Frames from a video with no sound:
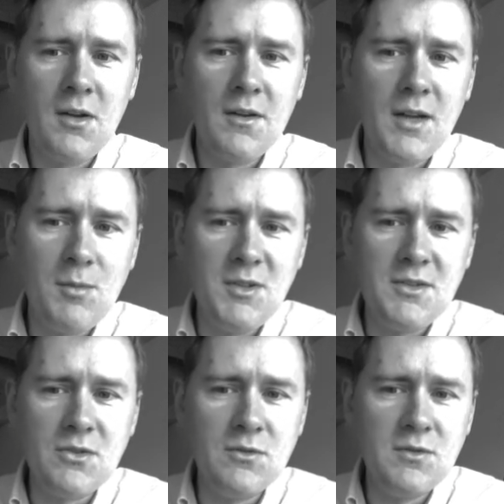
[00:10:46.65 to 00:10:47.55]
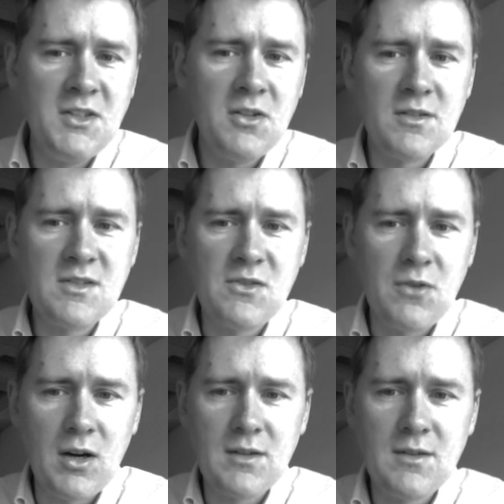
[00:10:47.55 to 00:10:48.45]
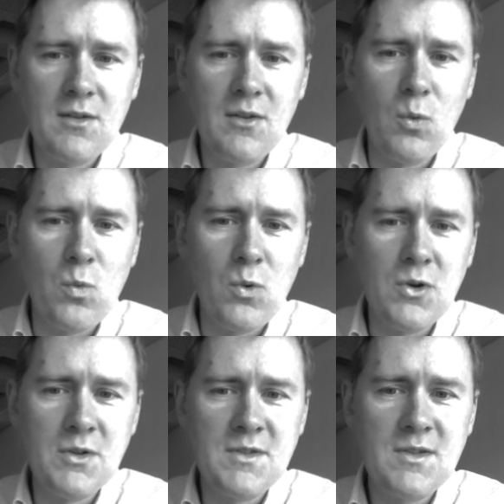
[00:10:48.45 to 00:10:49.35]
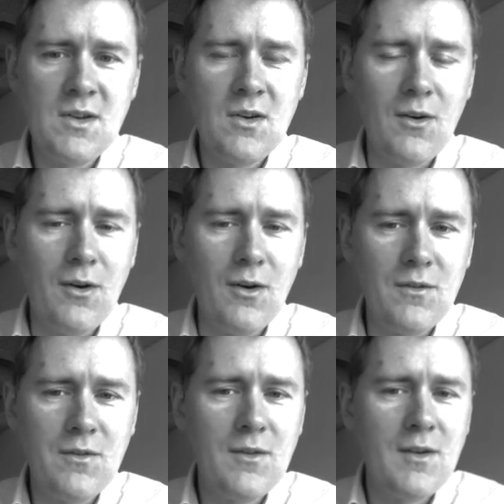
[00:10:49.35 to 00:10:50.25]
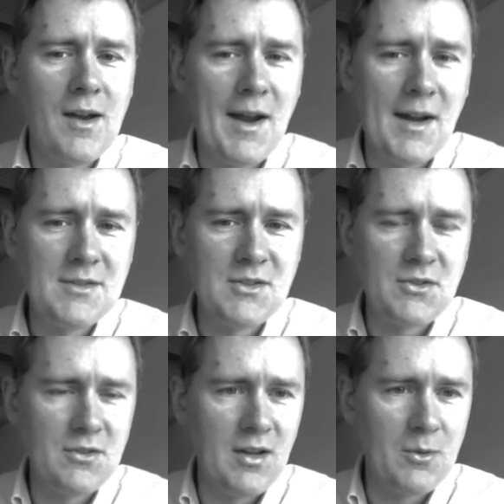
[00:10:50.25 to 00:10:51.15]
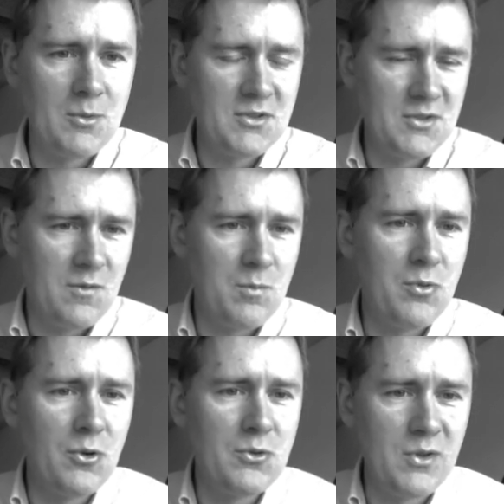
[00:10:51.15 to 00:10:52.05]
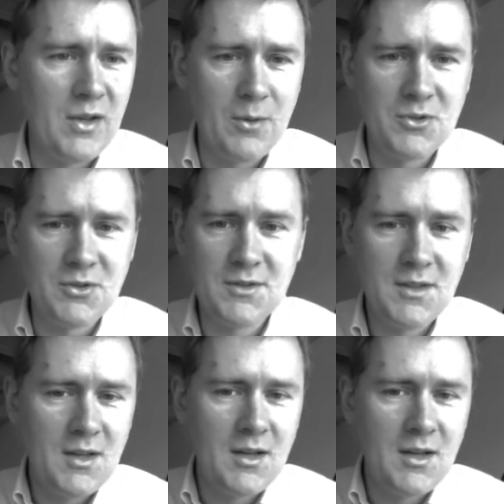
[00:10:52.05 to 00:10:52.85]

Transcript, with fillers: namely to reconstruct the words of ancestor languages, of proto-languages.